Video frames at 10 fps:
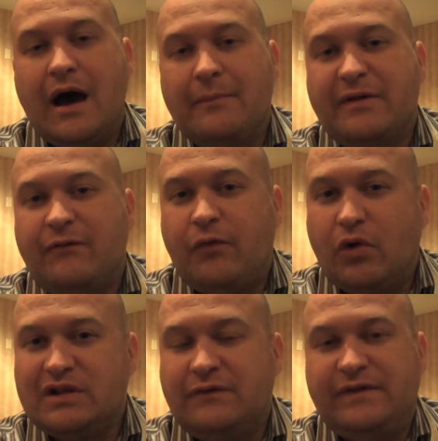
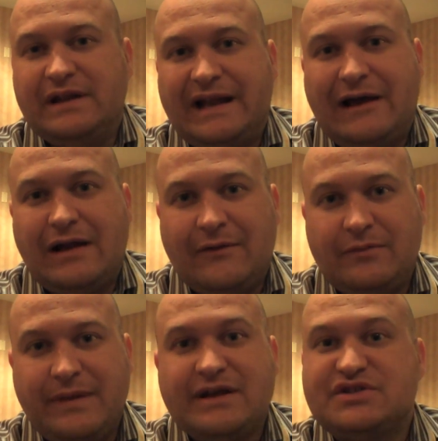Before you fill it out, I
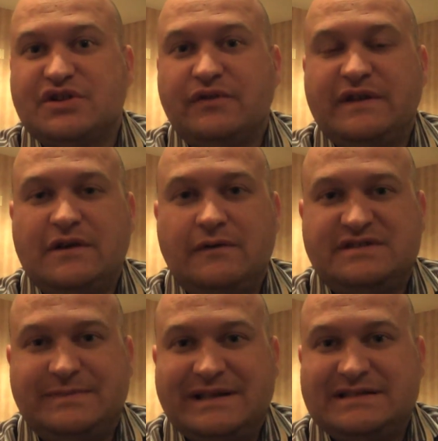would make sure that you've
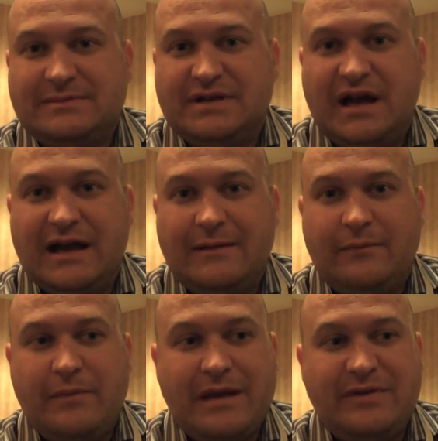spent some time,
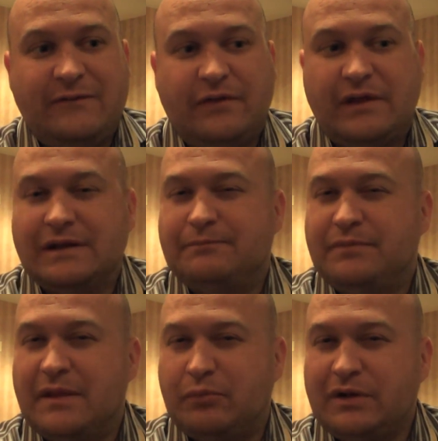maybe for the
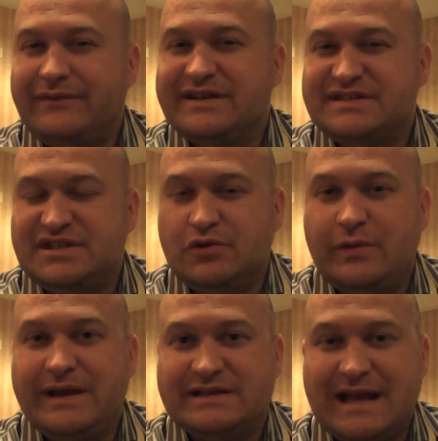previous 2
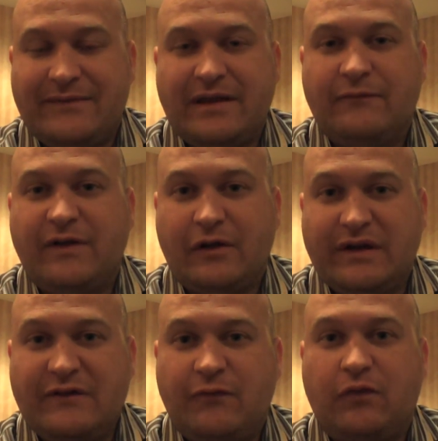weeks, having
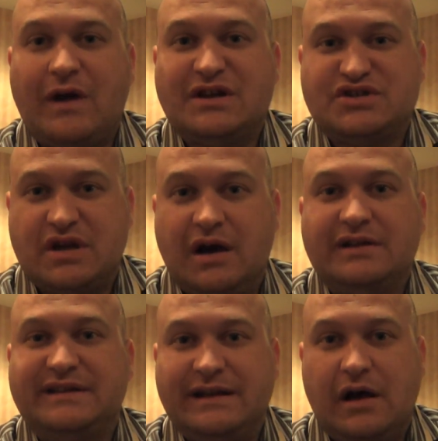very fresh
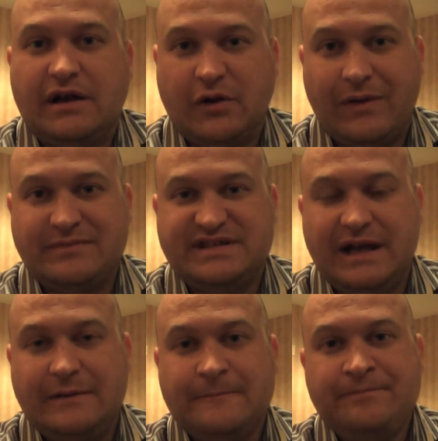content on your
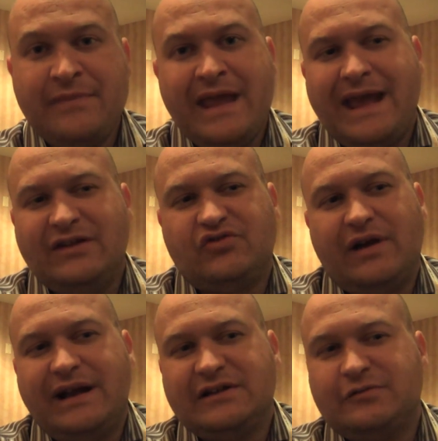website. And try
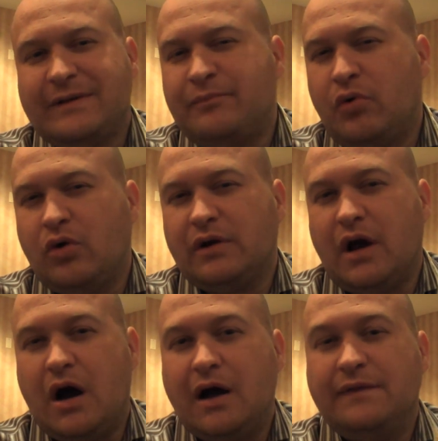not to report
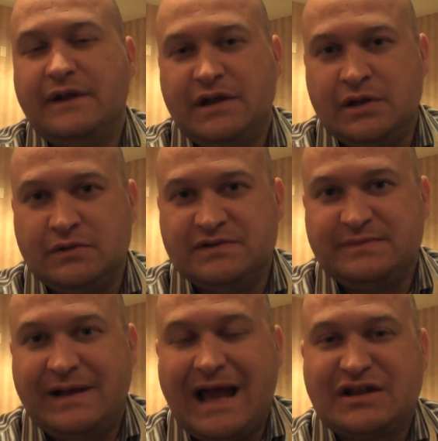on the news,
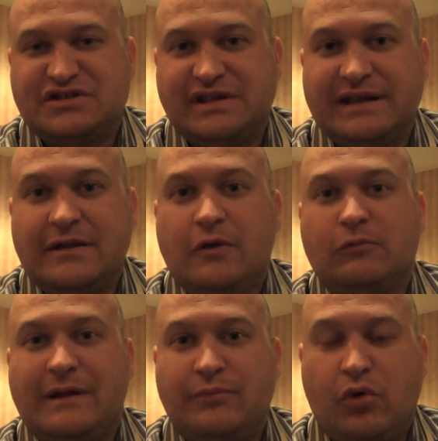but actually
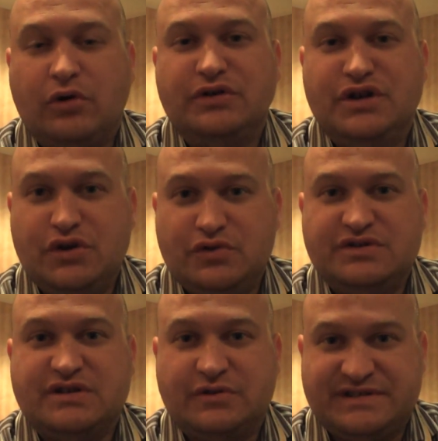report
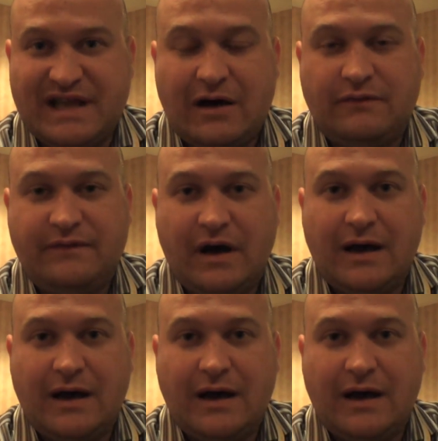news yourself.